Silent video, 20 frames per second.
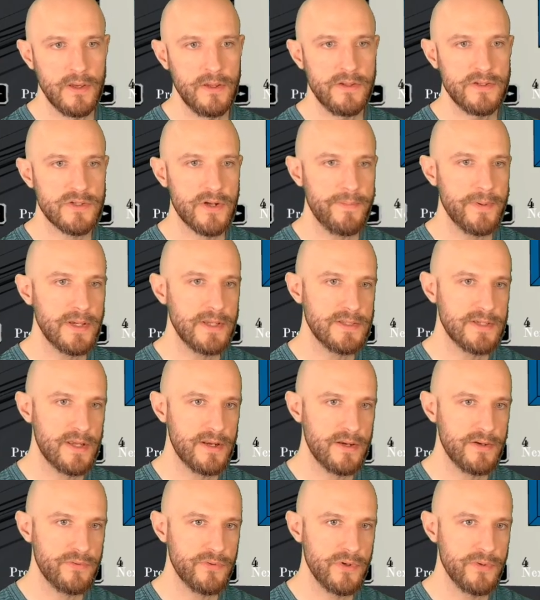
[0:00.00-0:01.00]
Dropping a
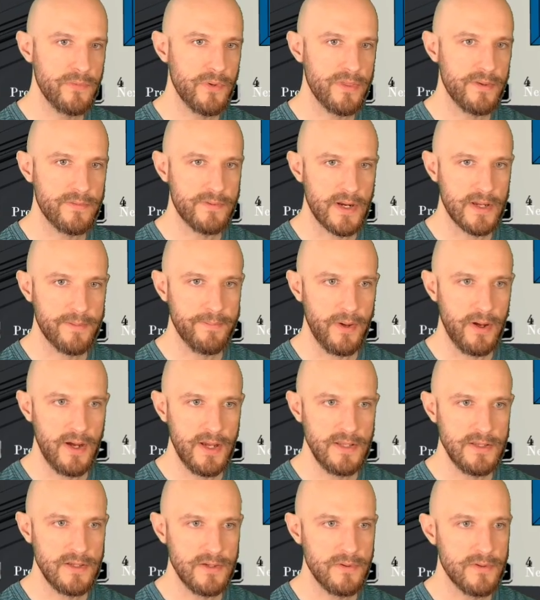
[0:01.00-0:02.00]
dead-end room on the rank
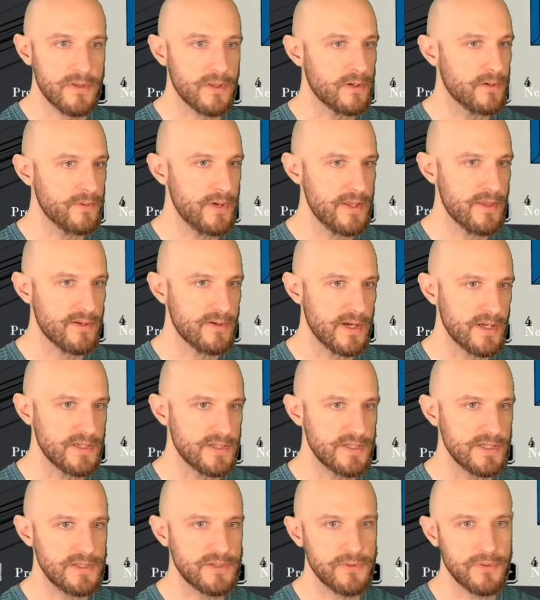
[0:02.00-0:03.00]
behind you is a great
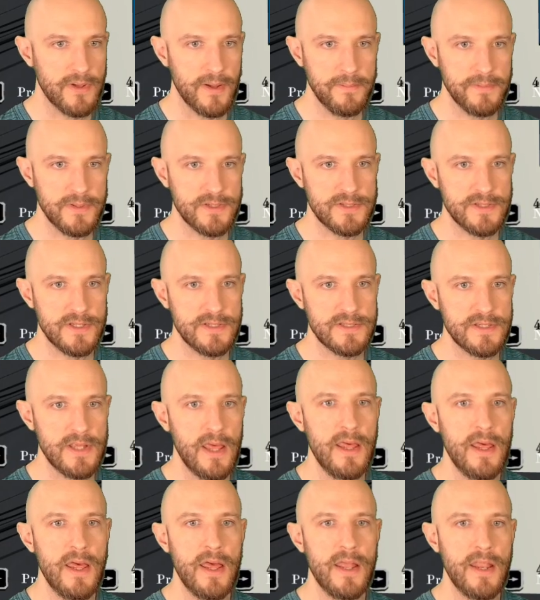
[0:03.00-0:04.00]
strategy to accomplish this,
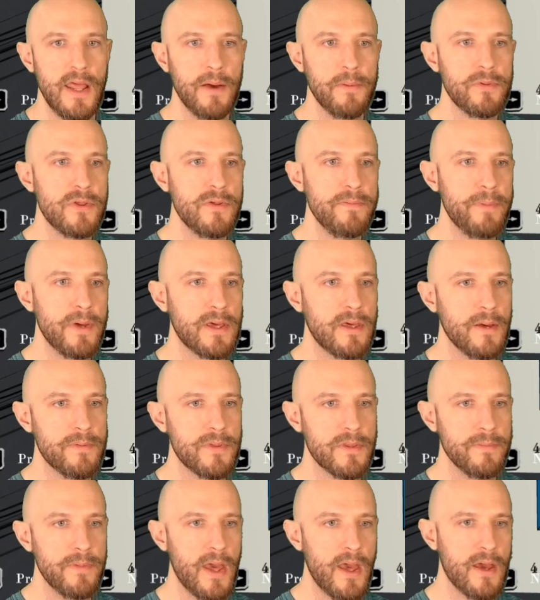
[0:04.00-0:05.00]
and helps you pick up
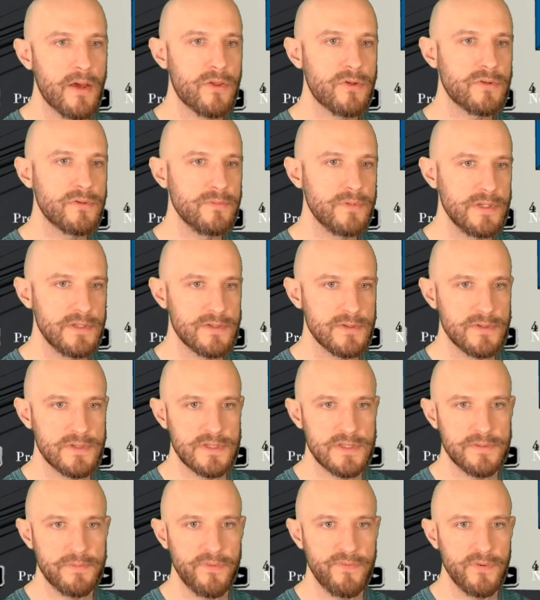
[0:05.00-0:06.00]
some extra
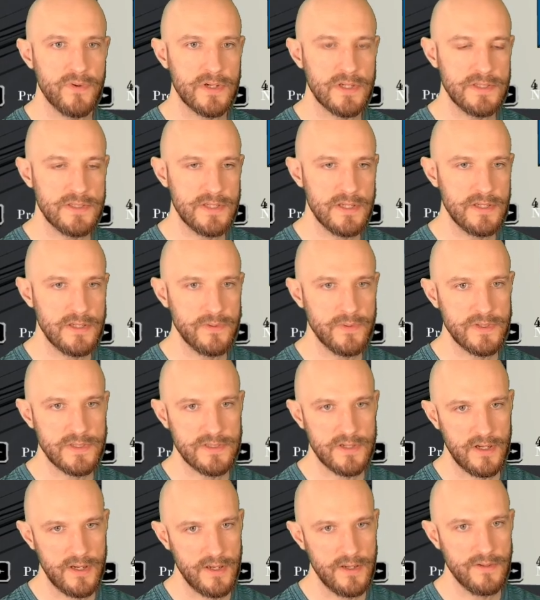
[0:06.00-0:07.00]
resources before continuing
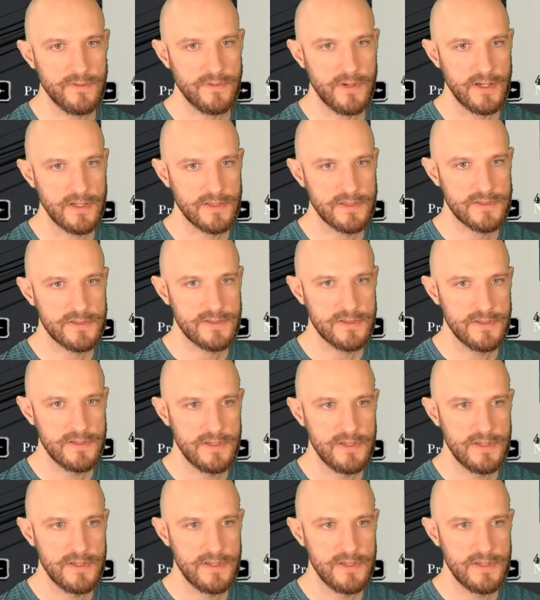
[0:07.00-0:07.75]
to higher ranks.